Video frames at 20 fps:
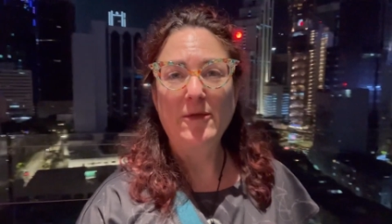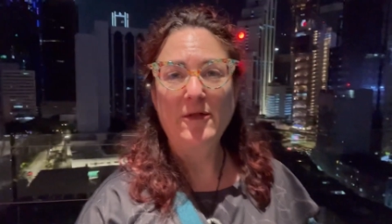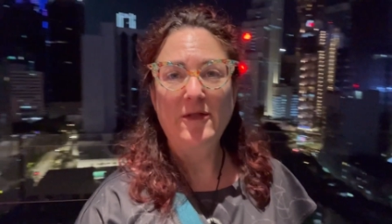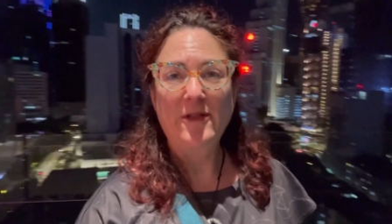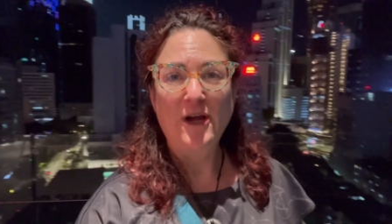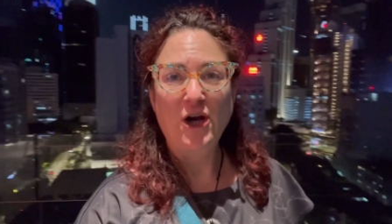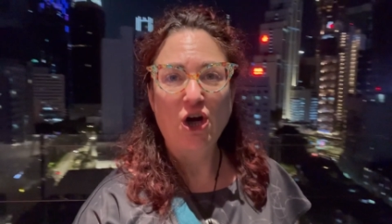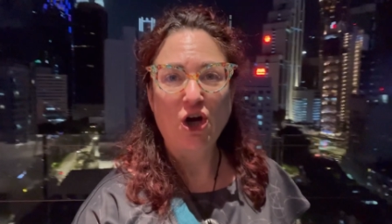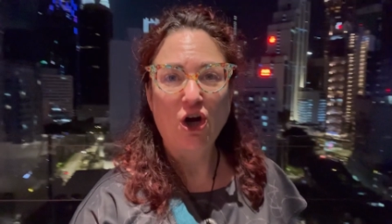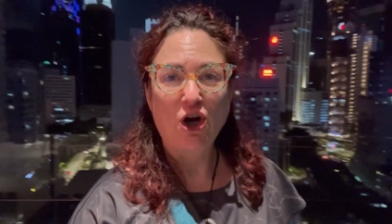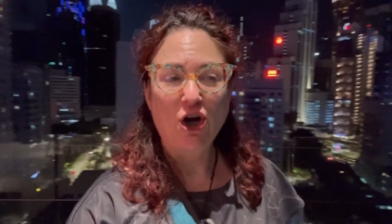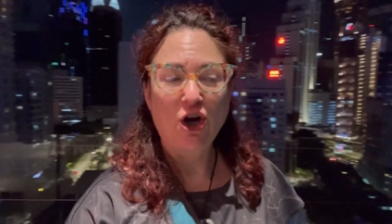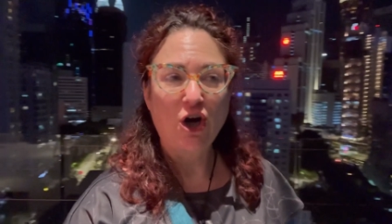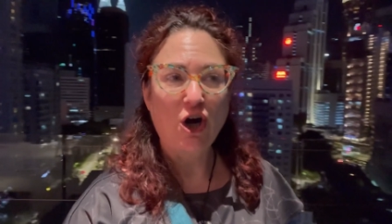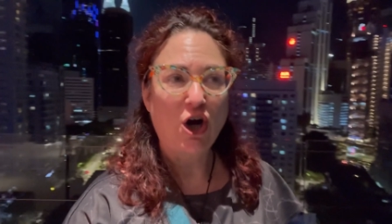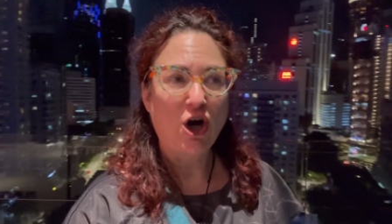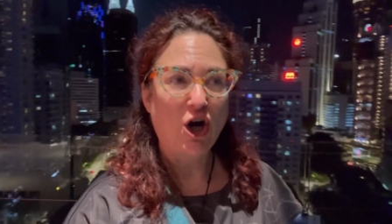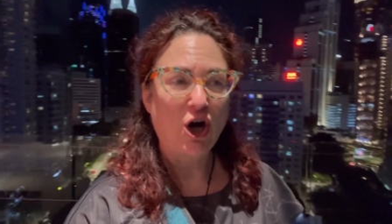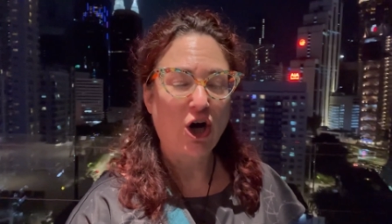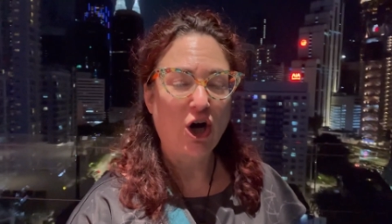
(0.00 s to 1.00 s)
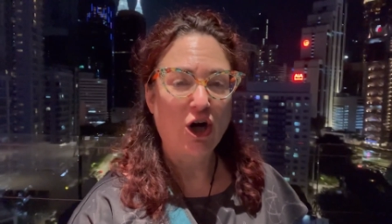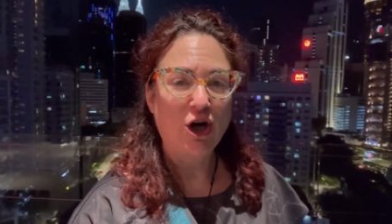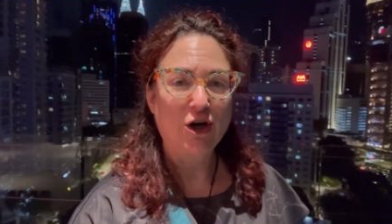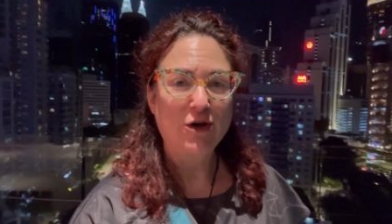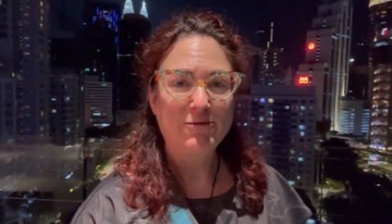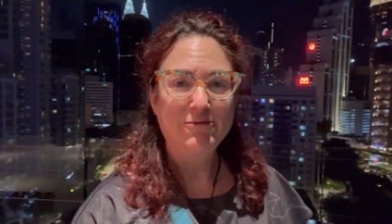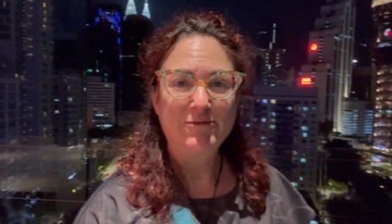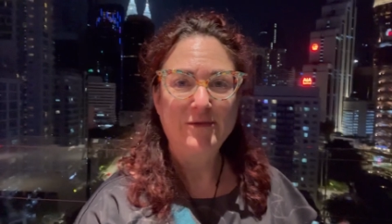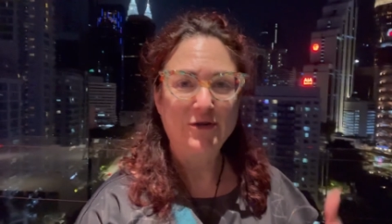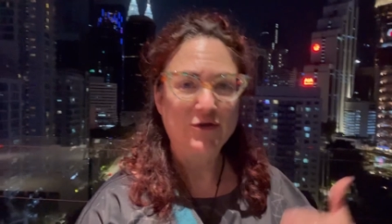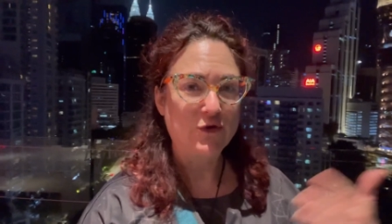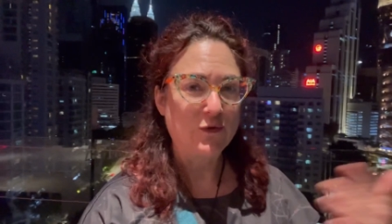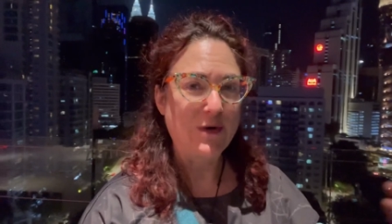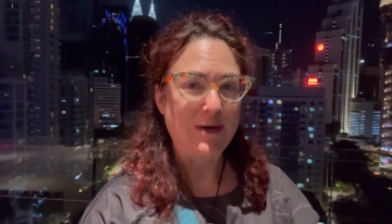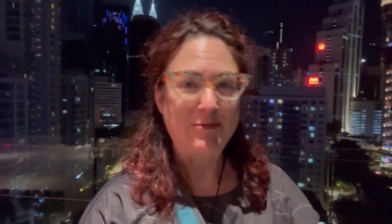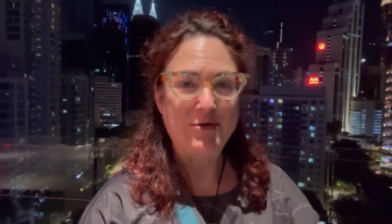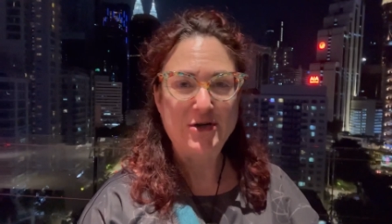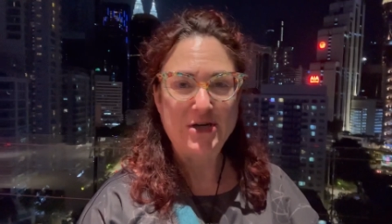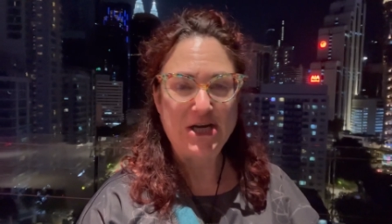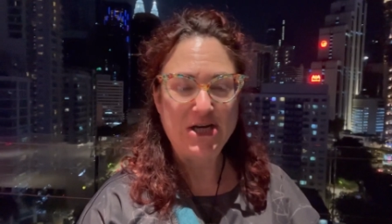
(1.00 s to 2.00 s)
There's a
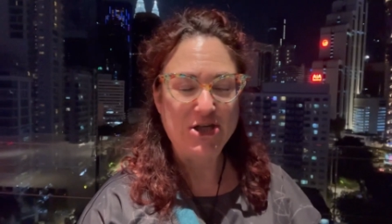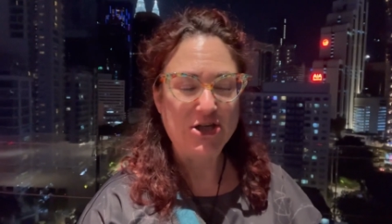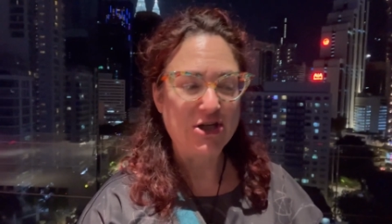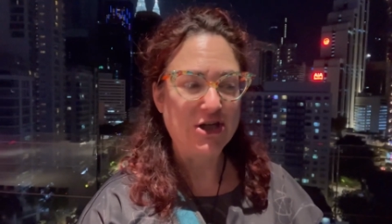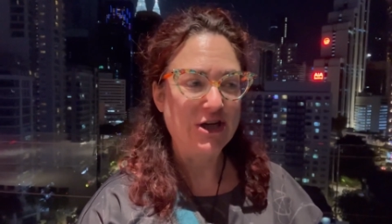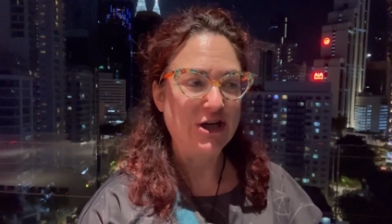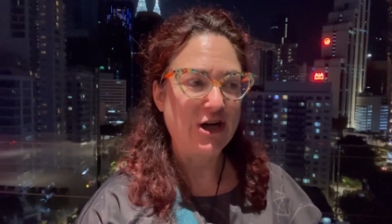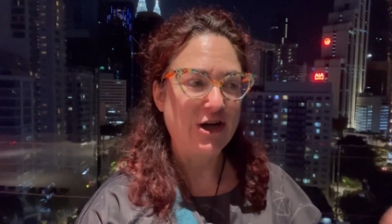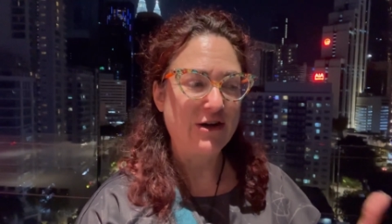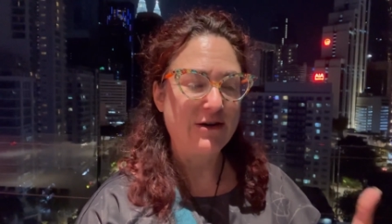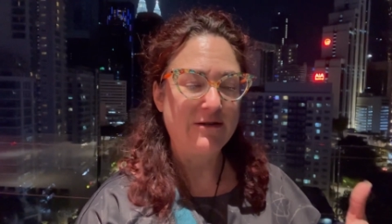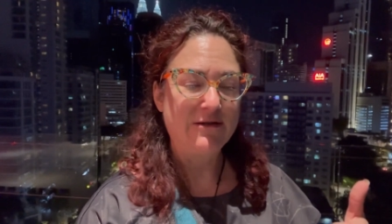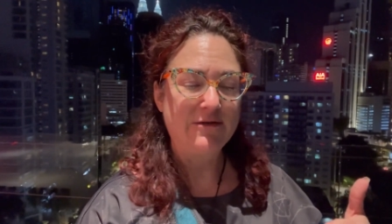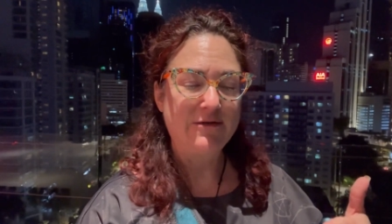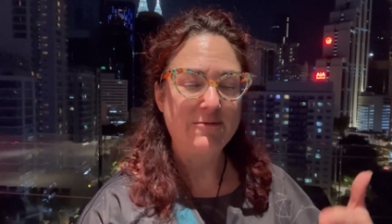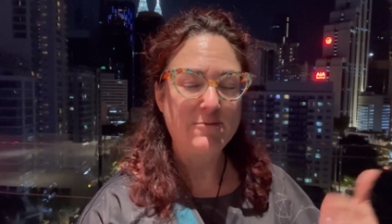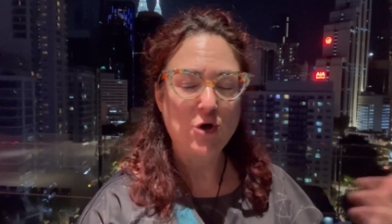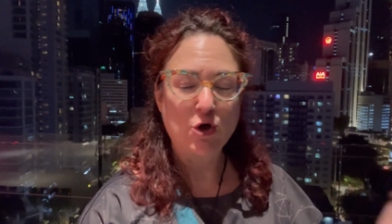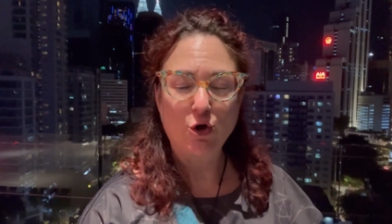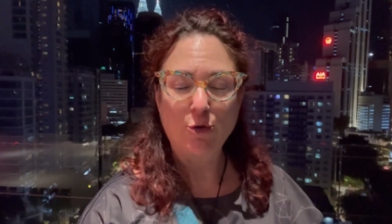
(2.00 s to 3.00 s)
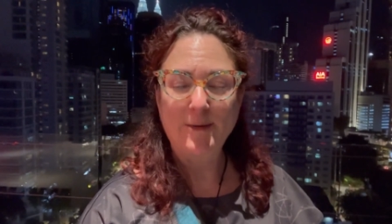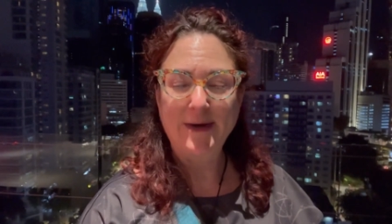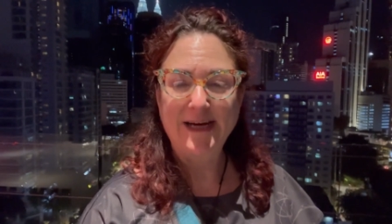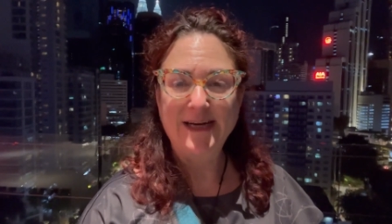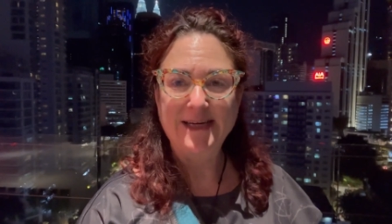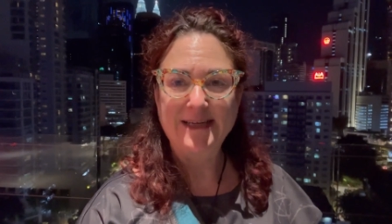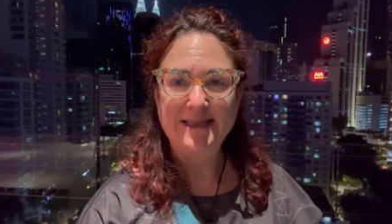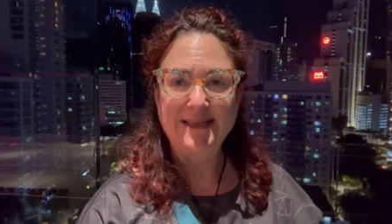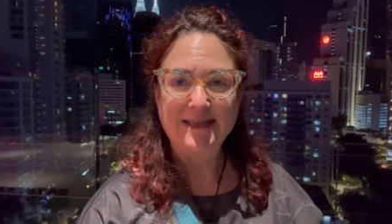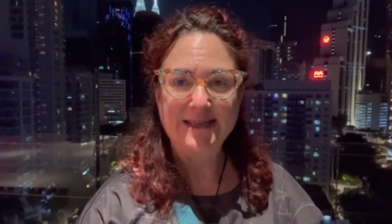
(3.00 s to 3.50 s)
reputation of motorbikes